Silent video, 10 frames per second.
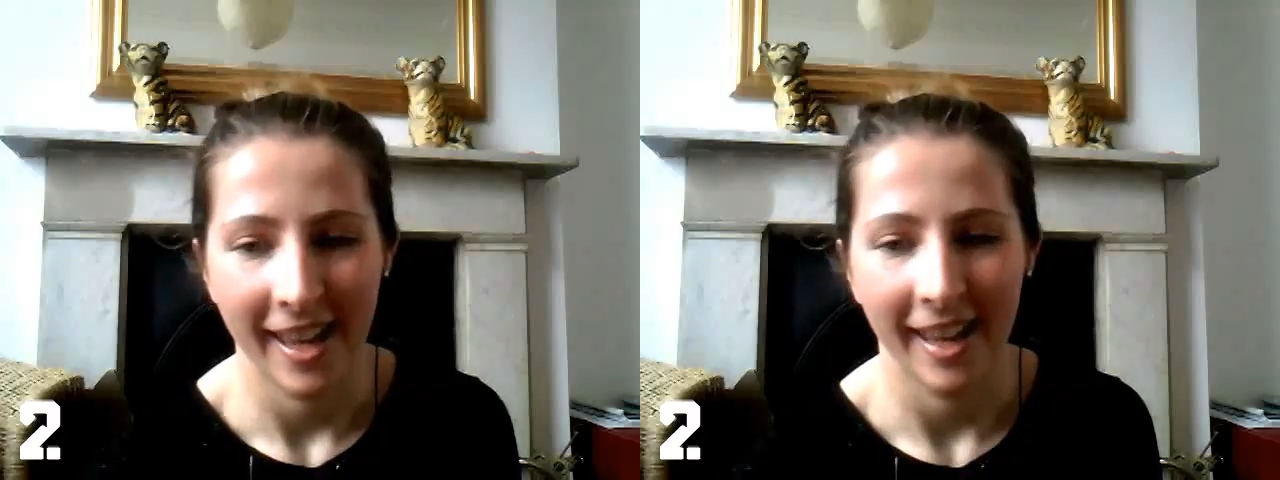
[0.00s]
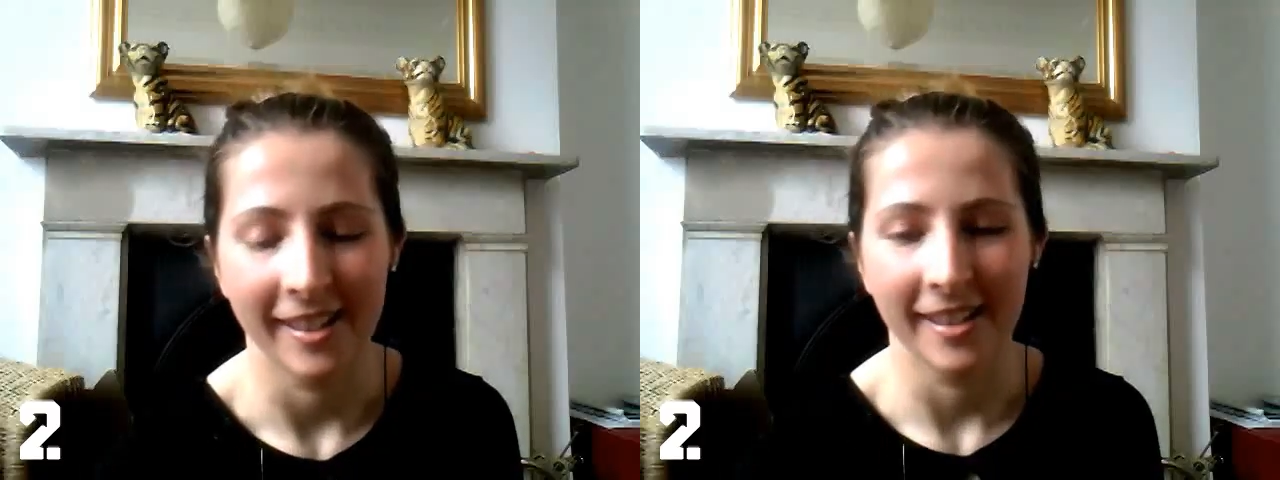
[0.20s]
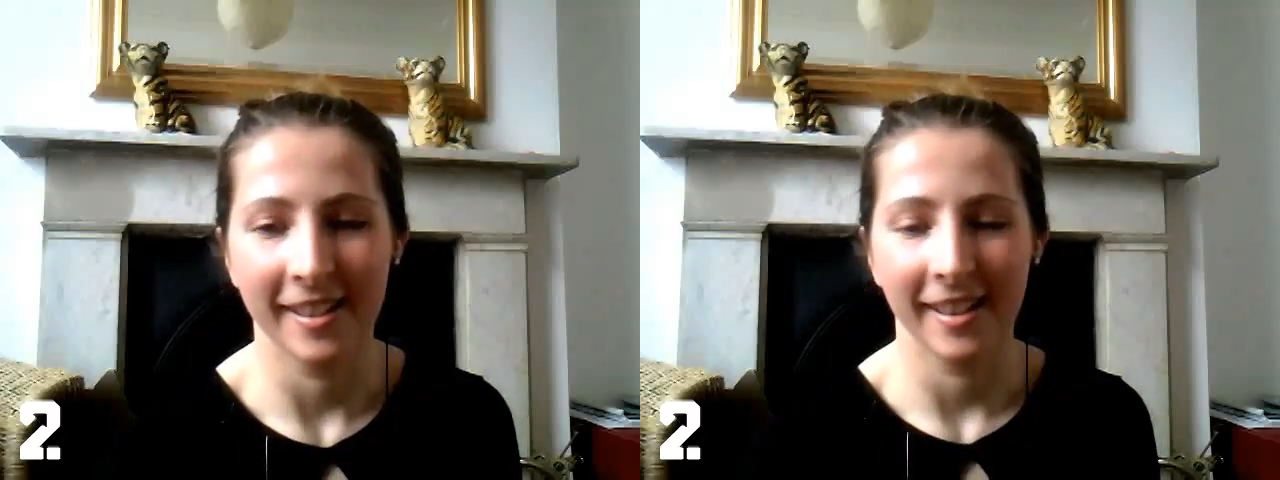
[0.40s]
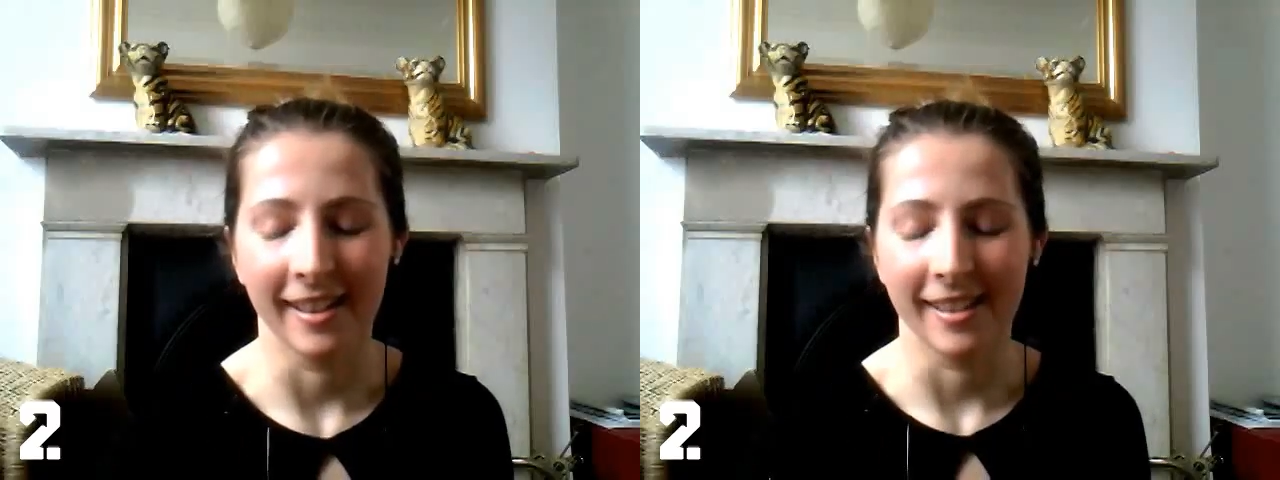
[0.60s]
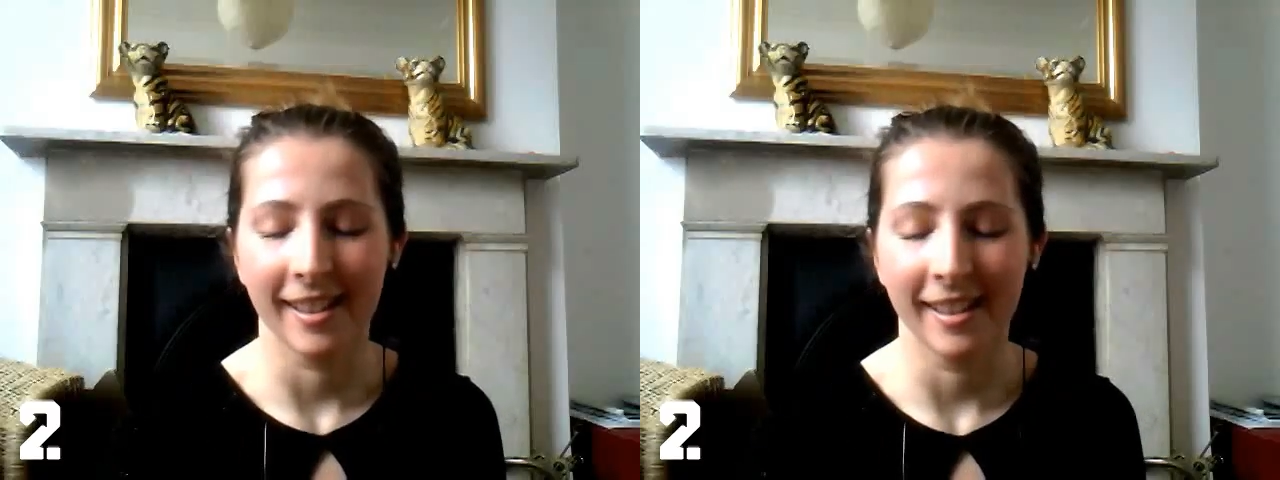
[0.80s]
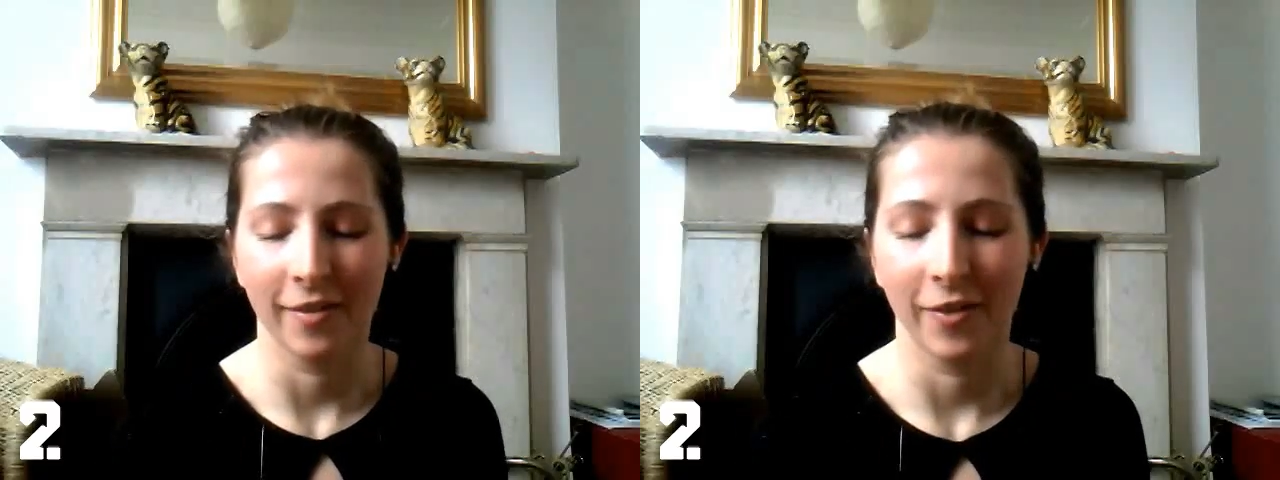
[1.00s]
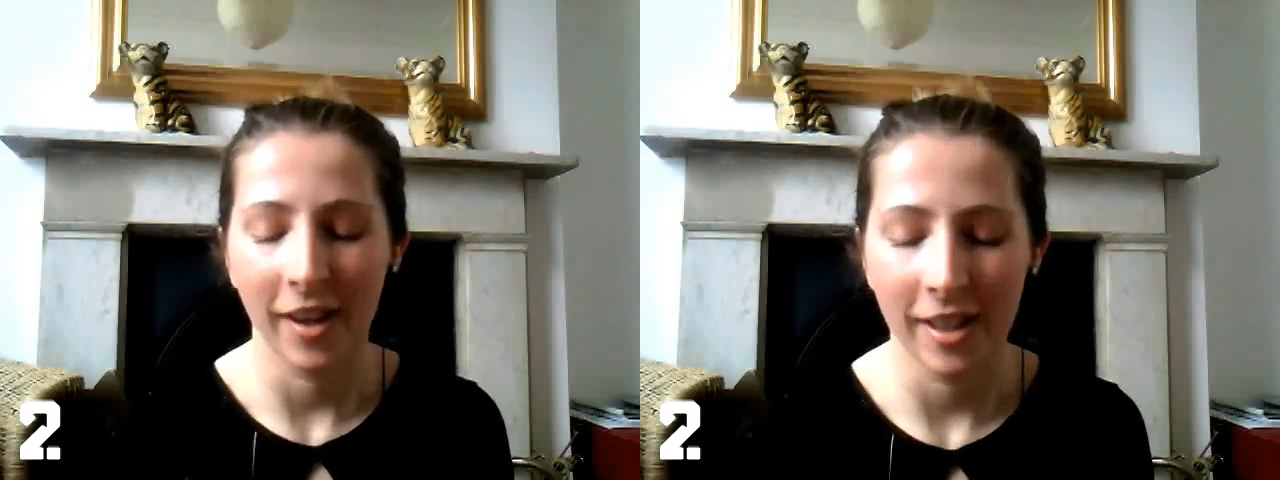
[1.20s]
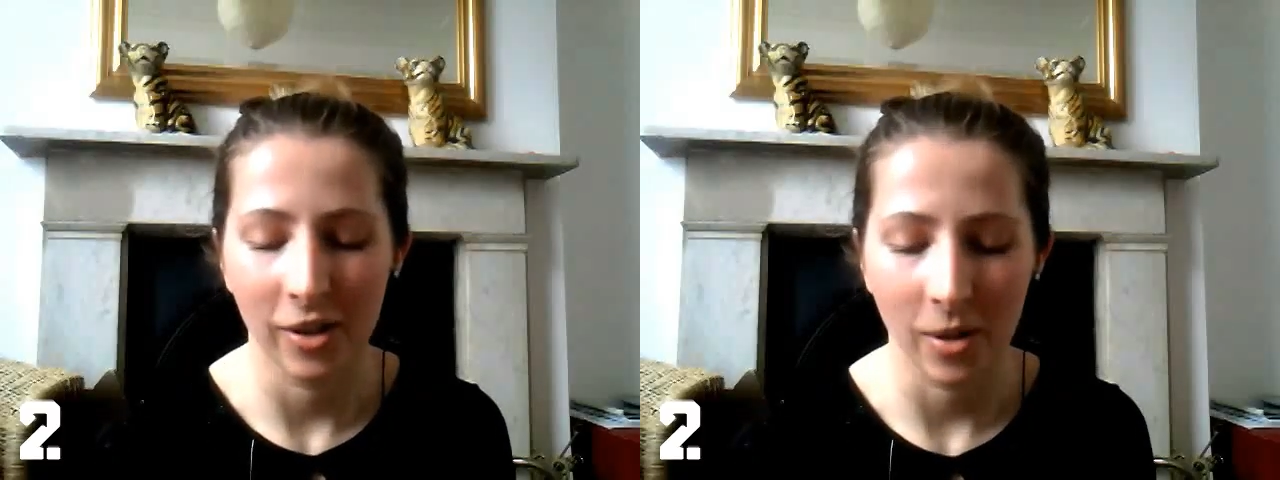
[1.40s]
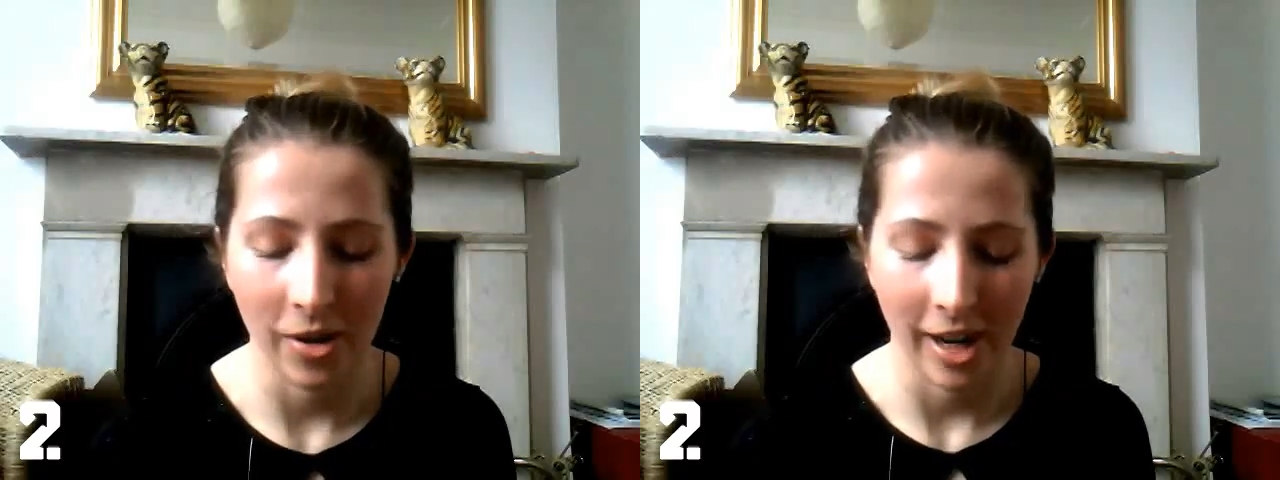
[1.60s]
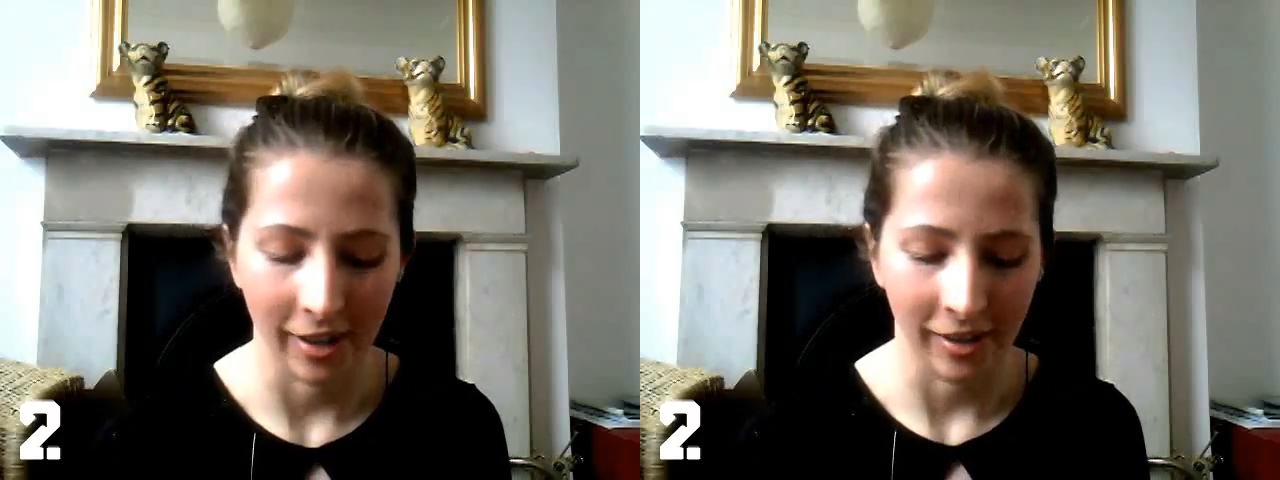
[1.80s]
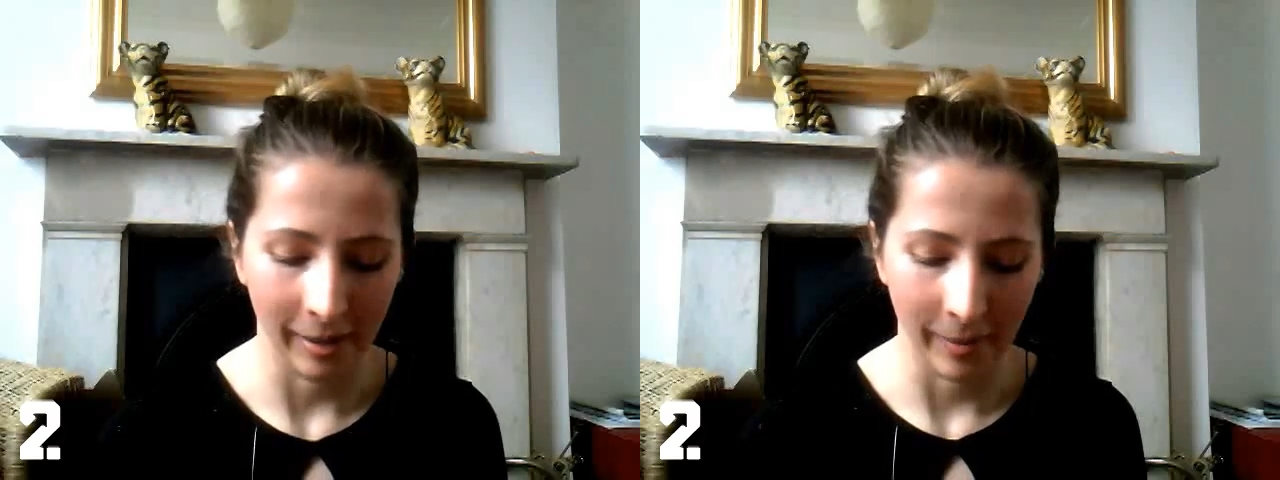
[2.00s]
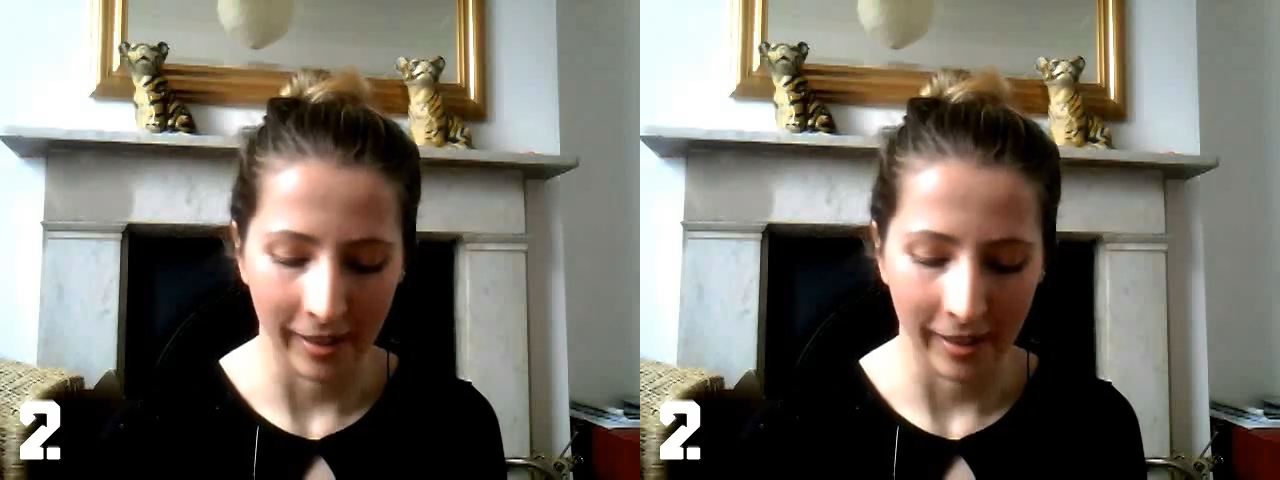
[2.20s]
Yes, it's a funny story actually,